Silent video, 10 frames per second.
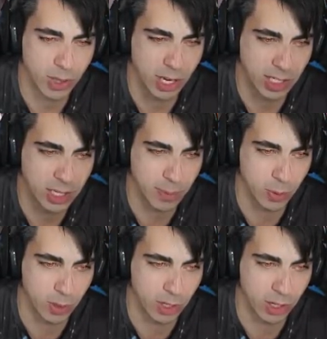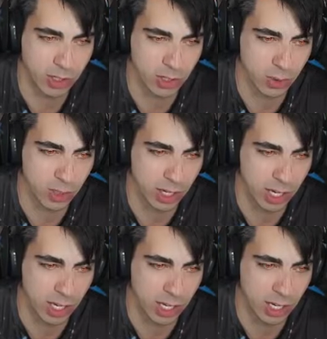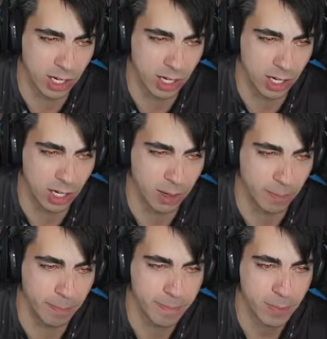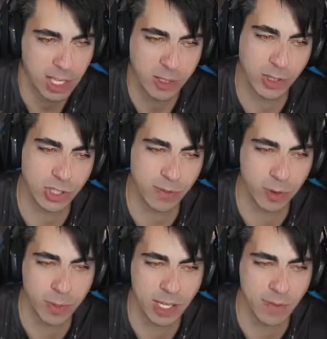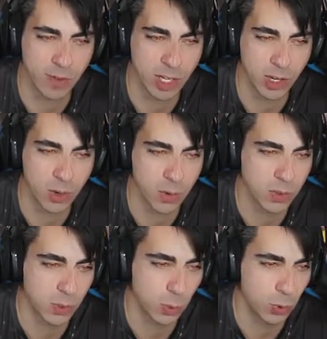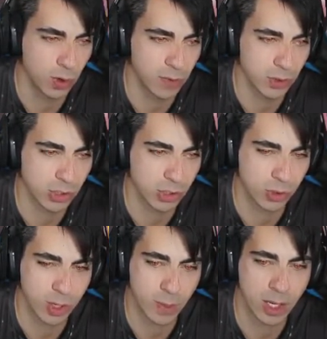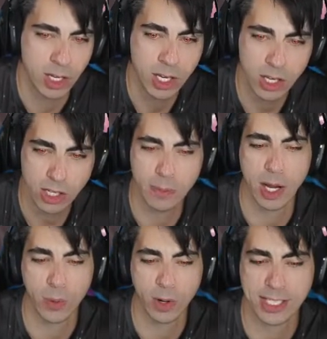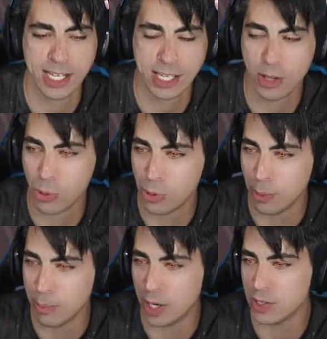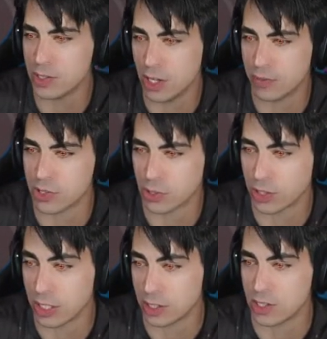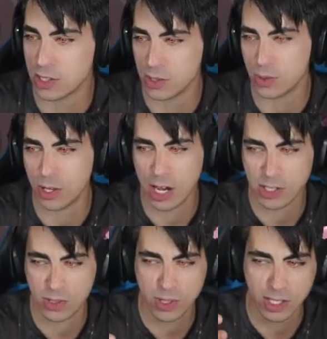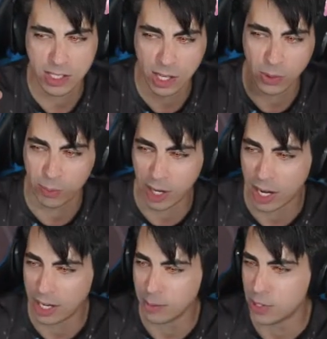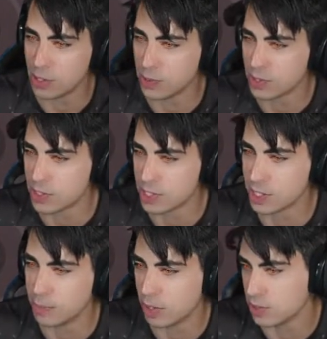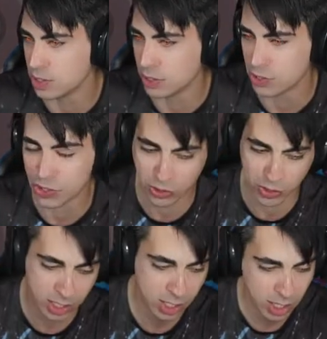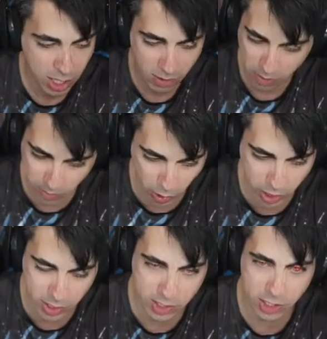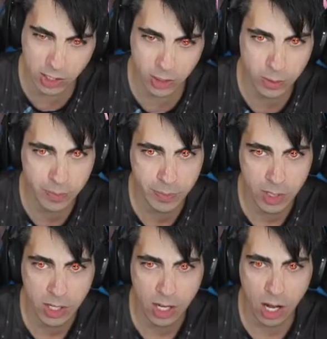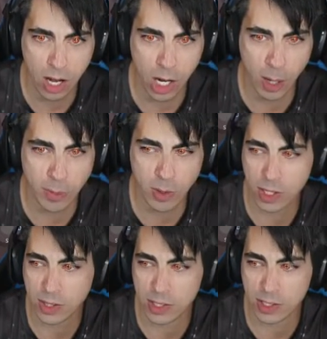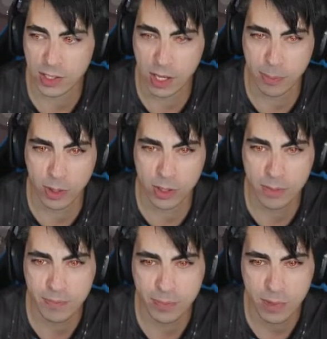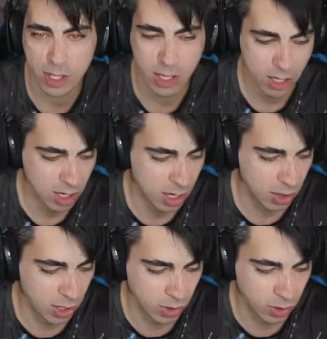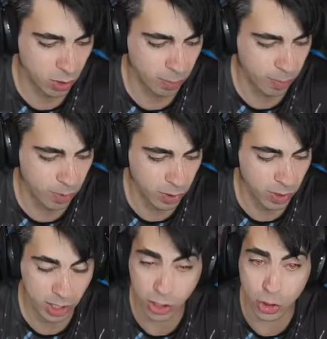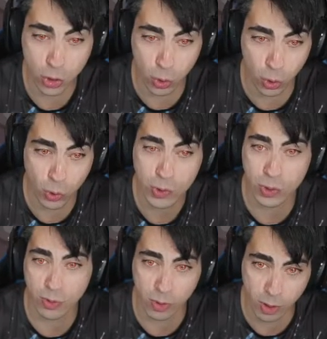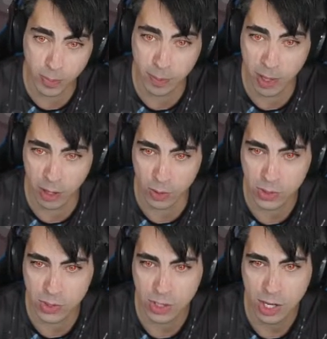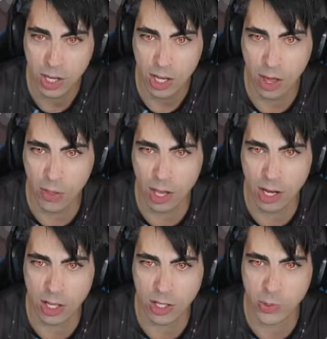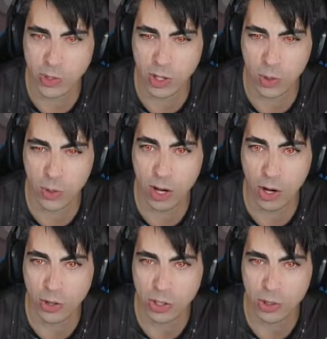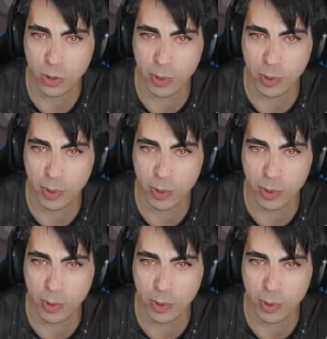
the next step you want to do, and um, especially if you're making videos or if you're streaming, you might to take the buttons off the screen because you, as you can tell behind me, you can see the buttons on the screen. Very easy to do. Um, hit the escape button and then you'd go, you'd hit control, so you free up your mouse. Then you would go on the control